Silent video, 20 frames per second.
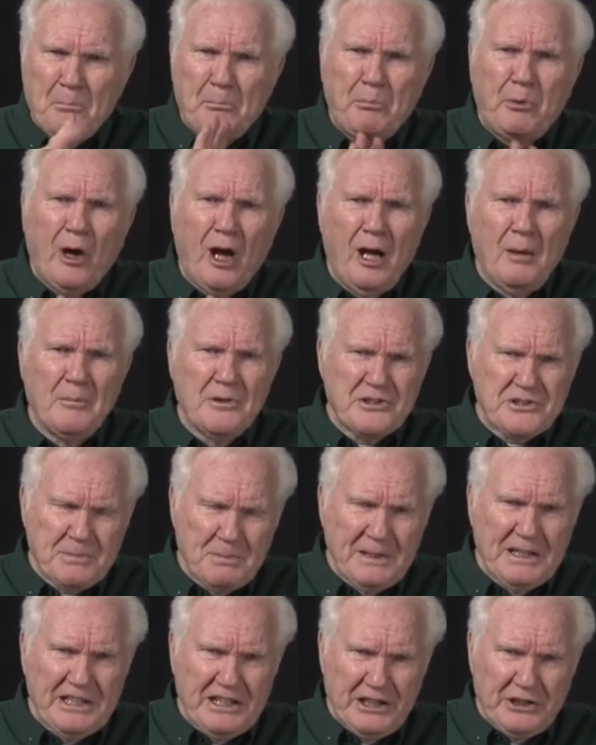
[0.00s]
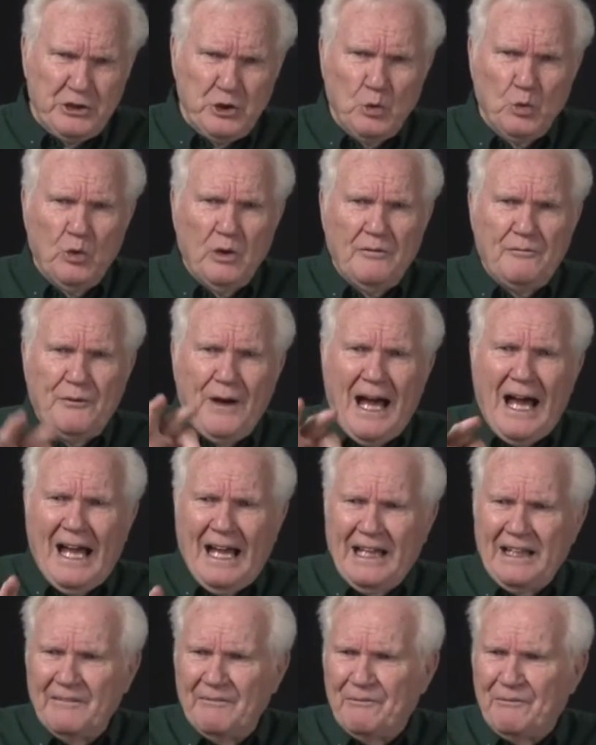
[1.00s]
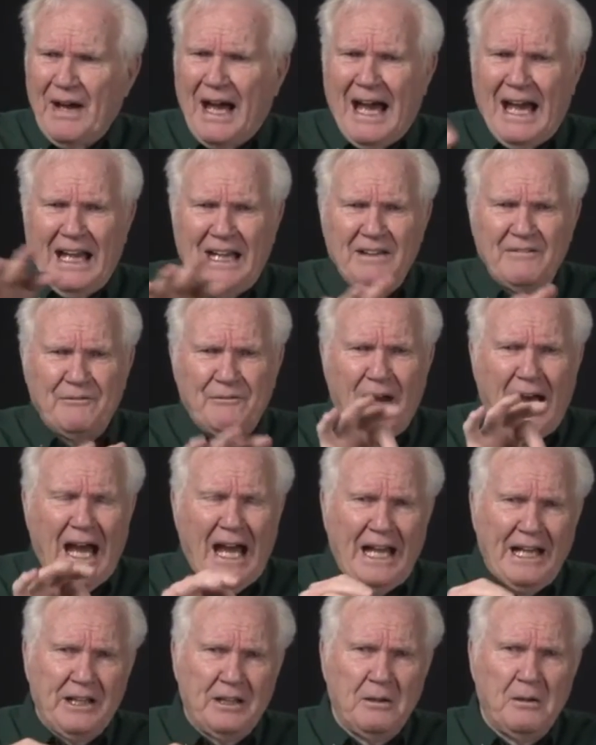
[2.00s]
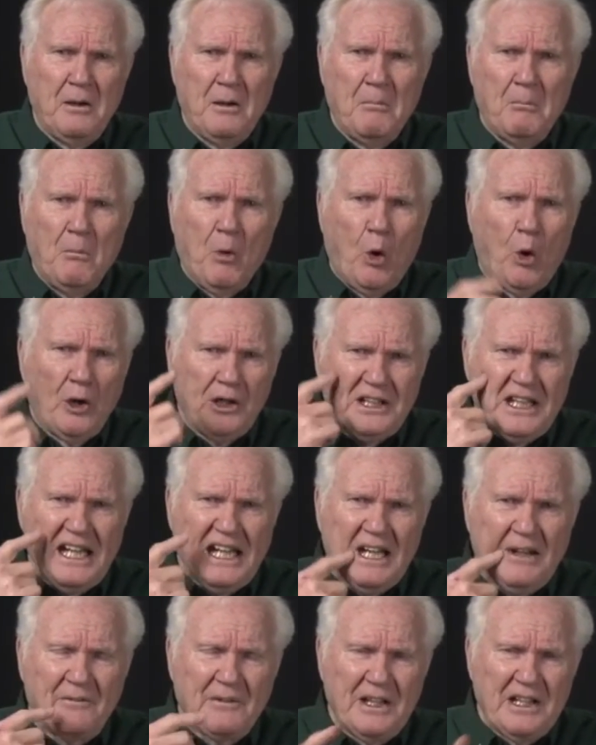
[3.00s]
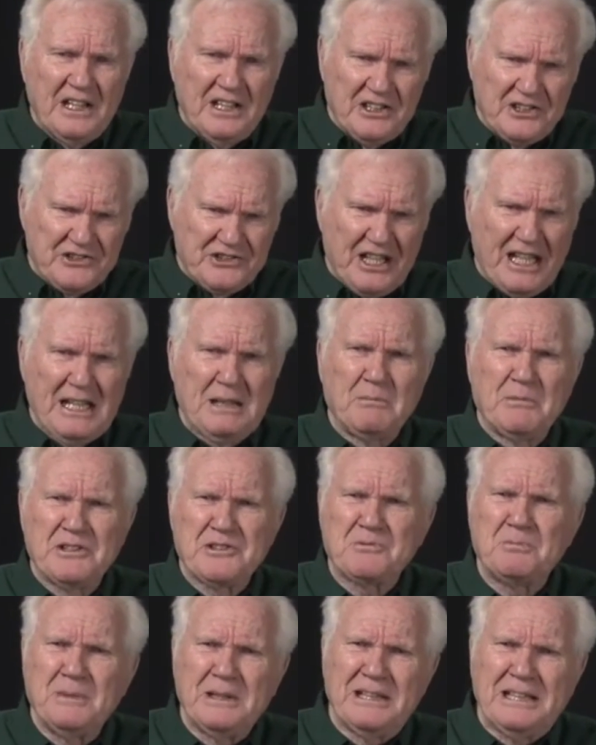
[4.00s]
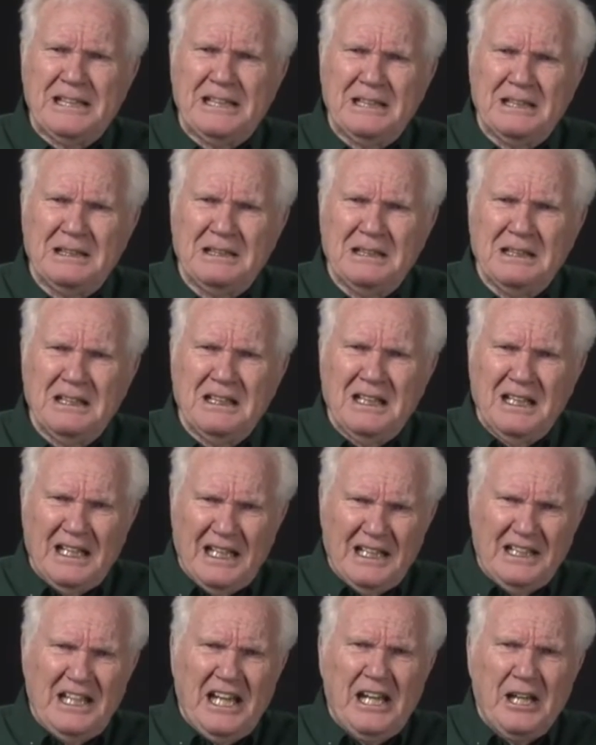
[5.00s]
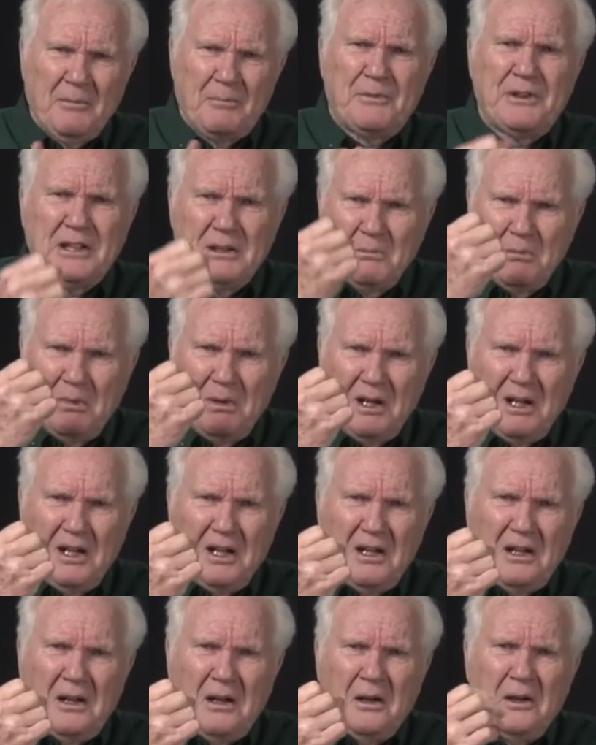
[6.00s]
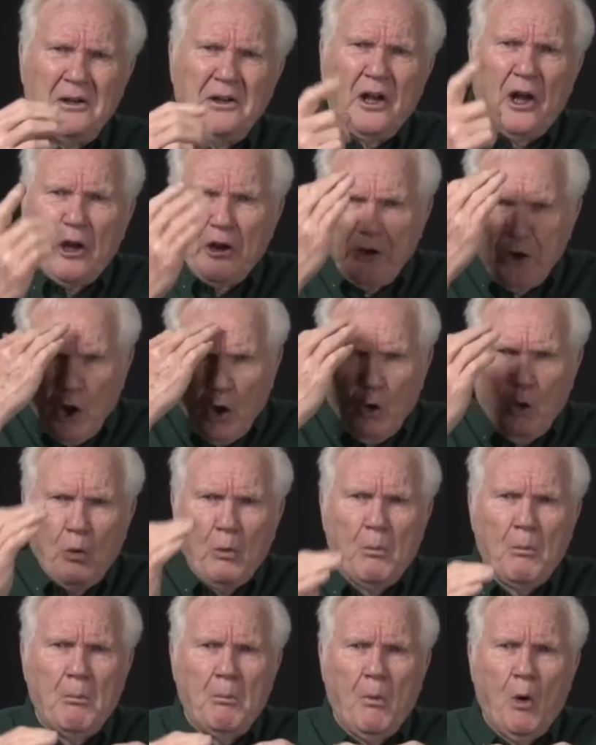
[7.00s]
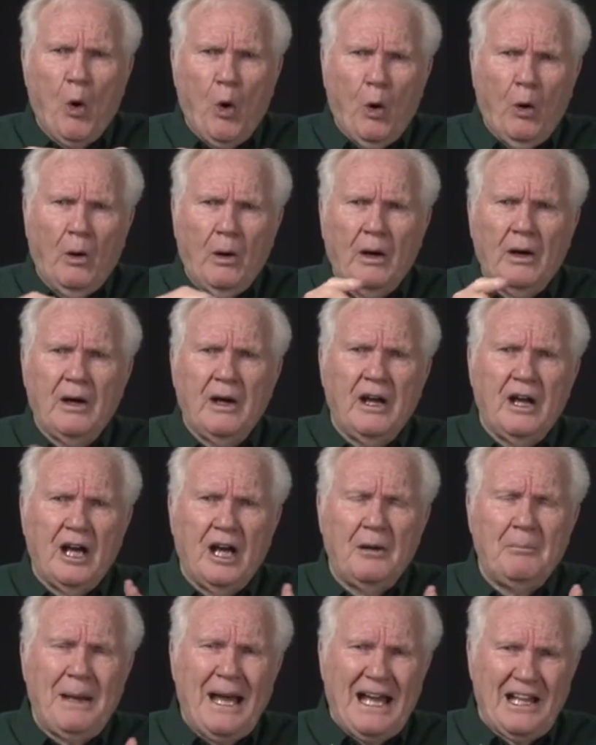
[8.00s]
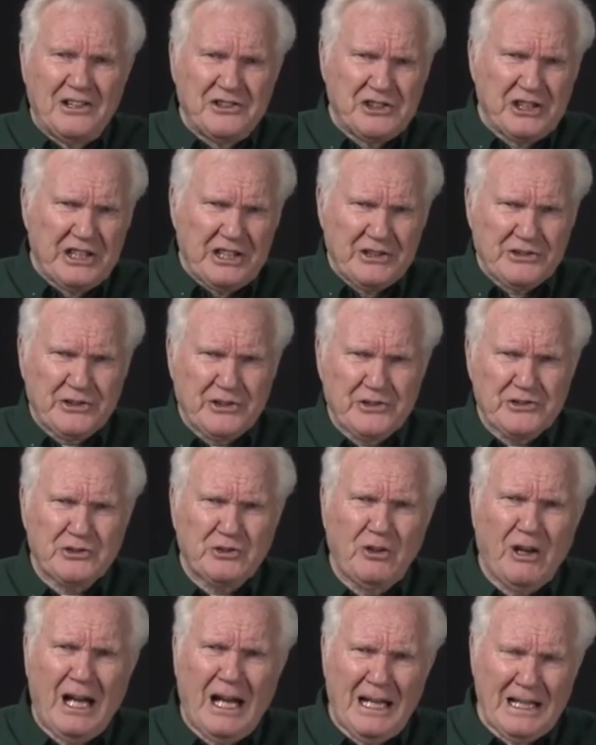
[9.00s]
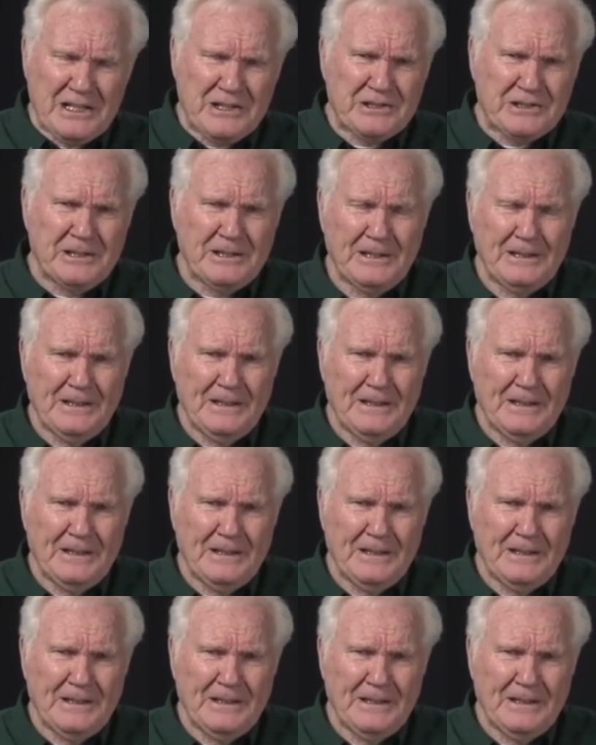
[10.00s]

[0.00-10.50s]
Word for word: Promise me you will find, find, find more deaf, same as me, and help them know more about Jesus Christ.